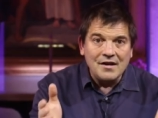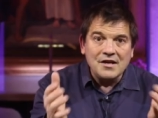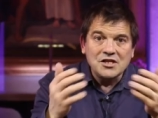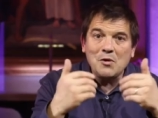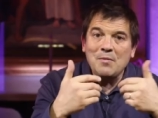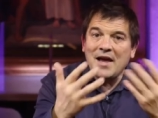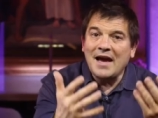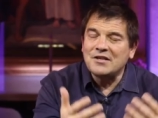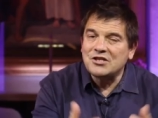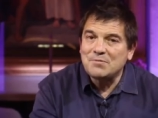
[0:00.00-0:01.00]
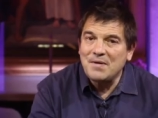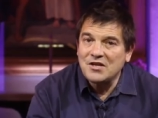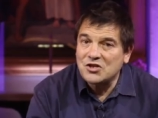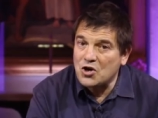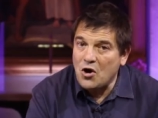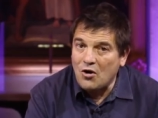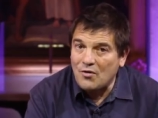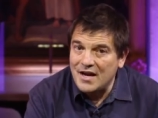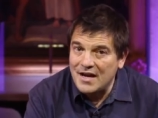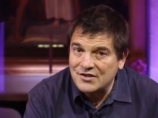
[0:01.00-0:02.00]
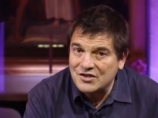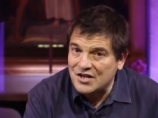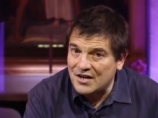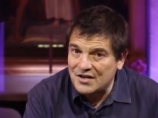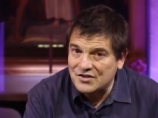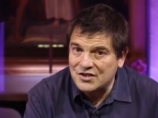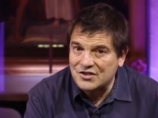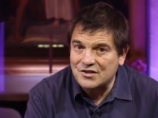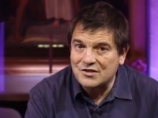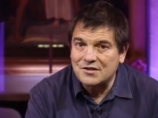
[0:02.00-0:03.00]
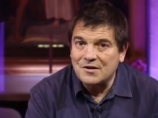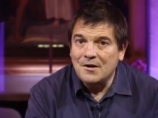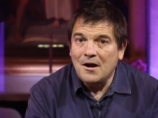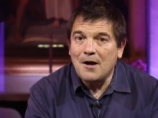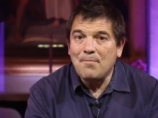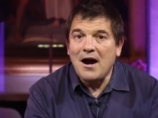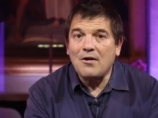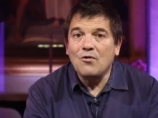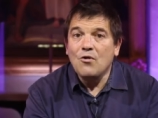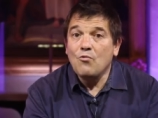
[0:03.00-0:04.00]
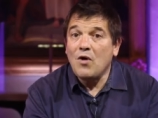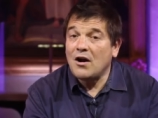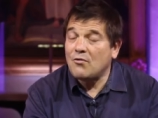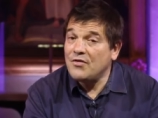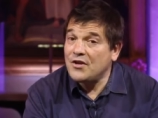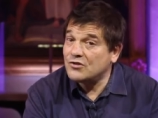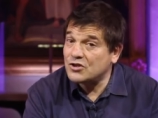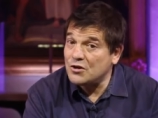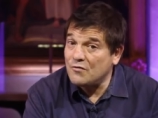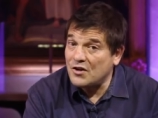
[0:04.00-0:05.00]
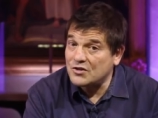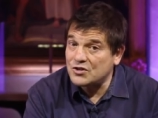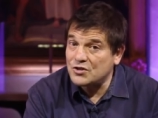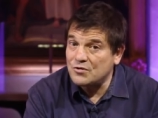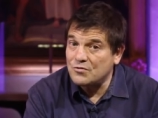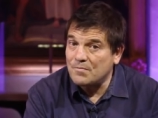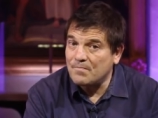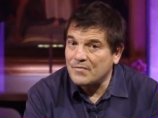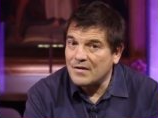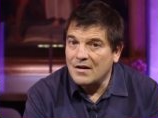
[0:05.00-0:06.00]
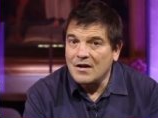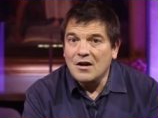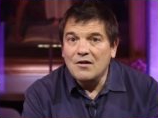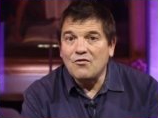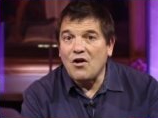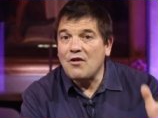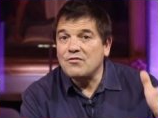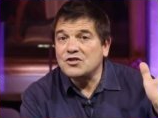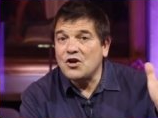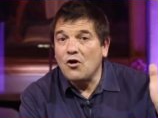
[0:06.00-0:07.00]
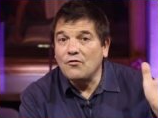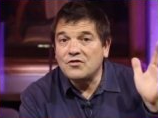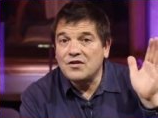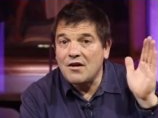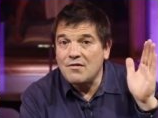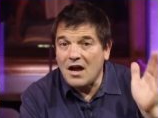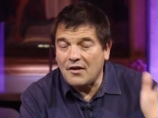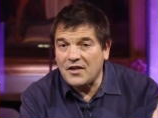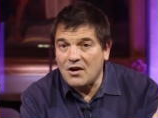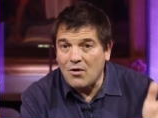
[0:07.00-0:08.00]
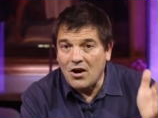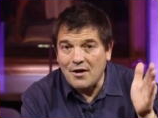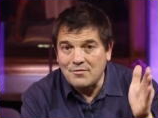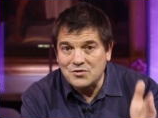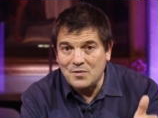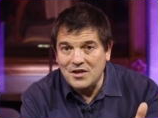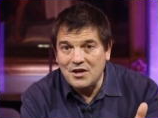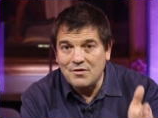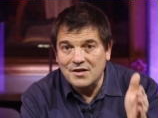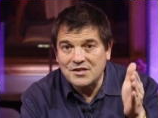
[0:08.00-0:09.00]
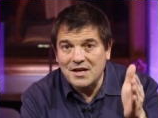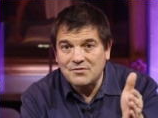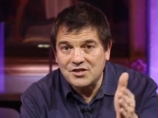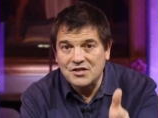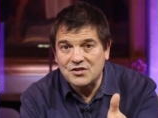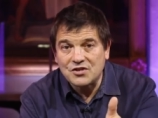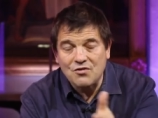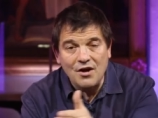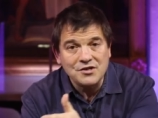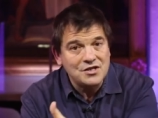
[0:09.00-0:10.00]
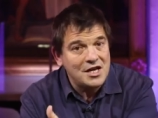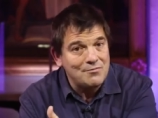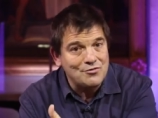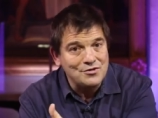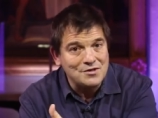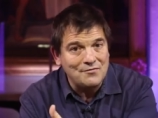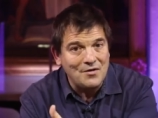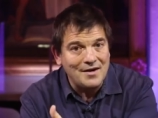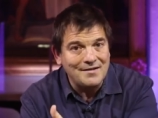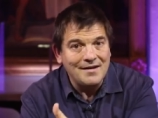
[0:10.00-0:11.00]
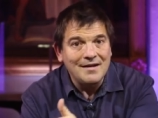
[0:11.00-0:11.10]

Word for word: So he began to speak to Corrie, his study assistant, about First Corinthians two verse two. "For I resolved to know nothing while I was with you except Jesus Christ and him crucified."